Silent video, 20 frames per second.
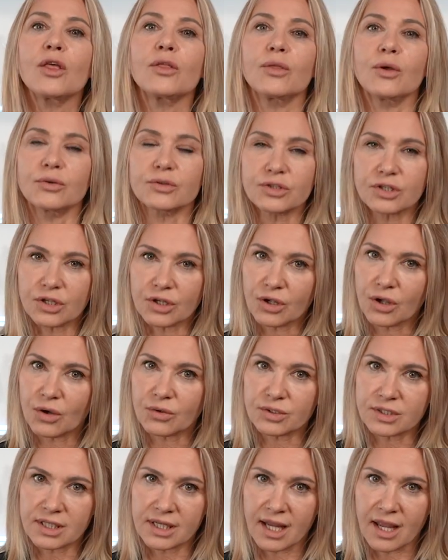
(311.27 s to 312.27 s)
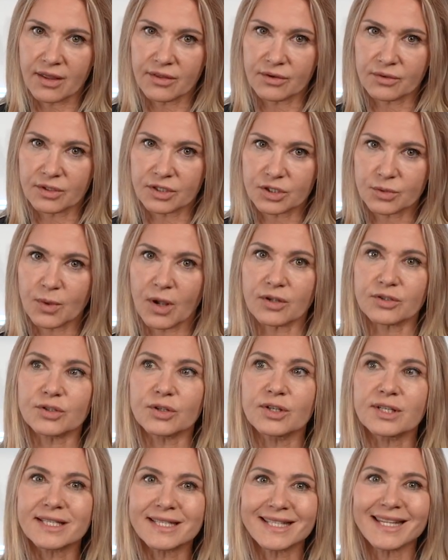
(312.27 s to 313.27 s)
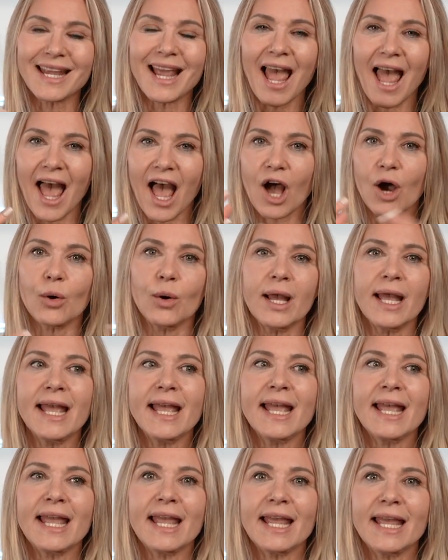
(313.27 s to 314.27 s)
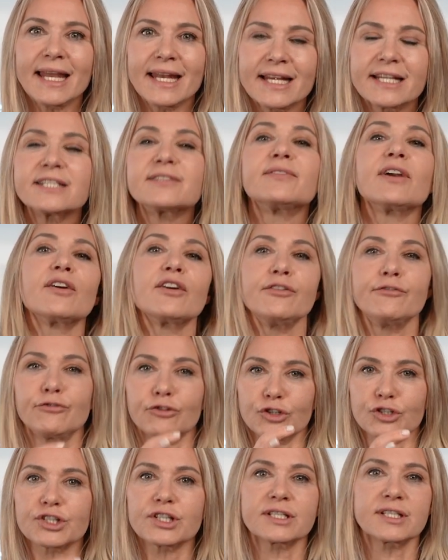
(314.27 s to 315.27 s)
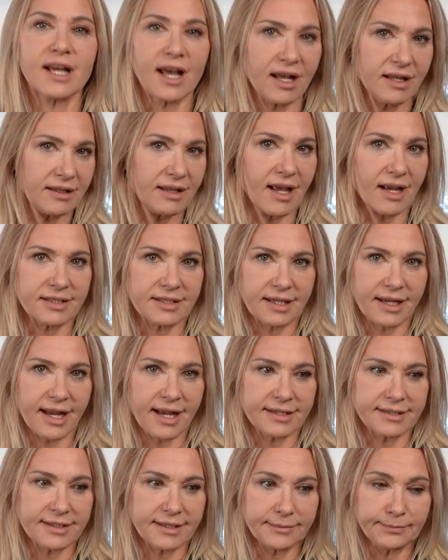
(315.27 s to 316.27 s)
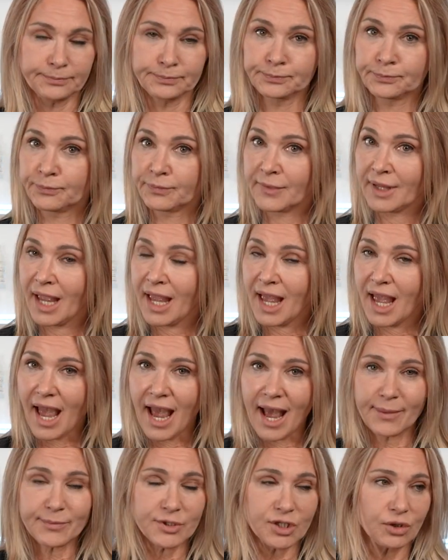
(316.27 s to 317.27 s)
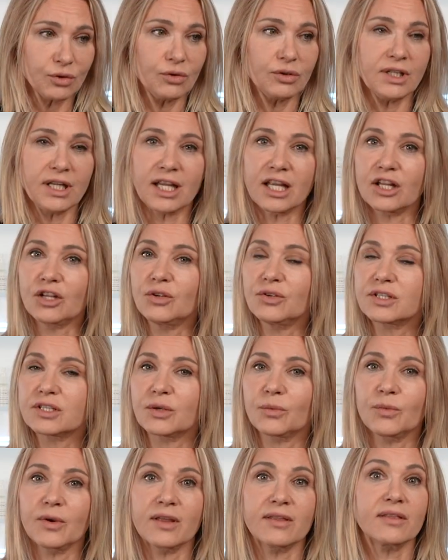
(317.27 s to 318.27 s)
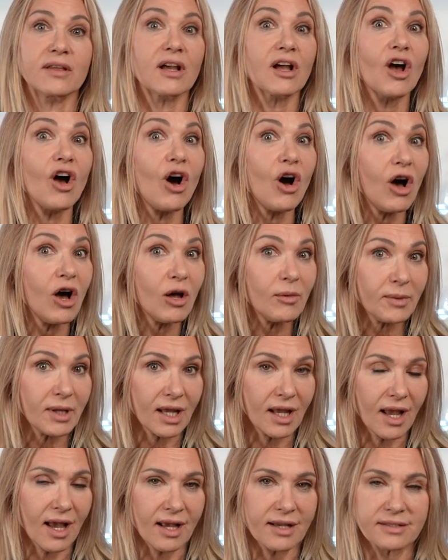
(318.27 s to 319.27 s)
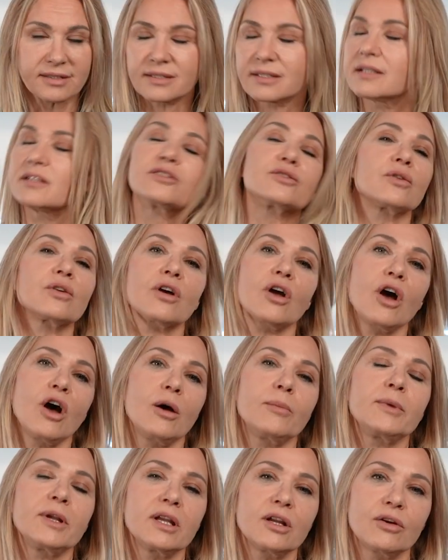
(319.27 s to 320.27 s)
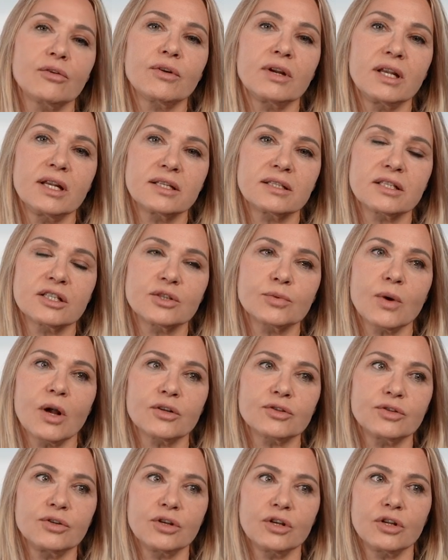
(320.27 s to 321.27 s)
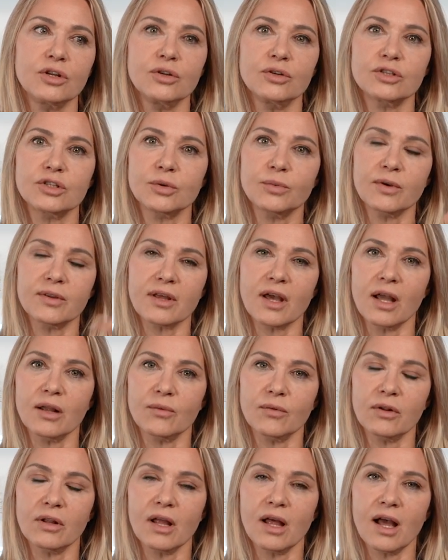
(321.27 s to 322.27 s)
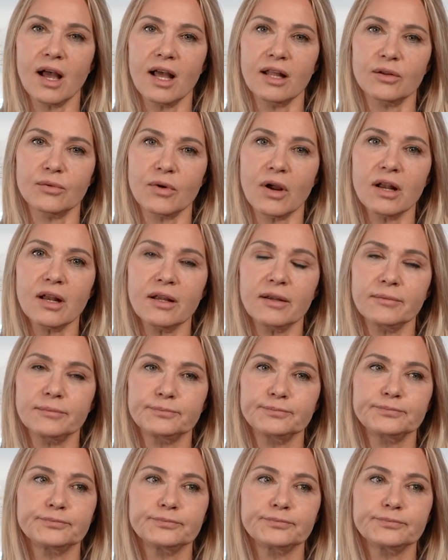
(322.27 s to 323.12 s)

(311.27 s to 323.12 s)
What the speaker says: Those can go together as well. So you see how it is very versatile, lactic acid. Absolutely can use it with calming acids or calming ingredients as well. So you can use it with hyaluronic.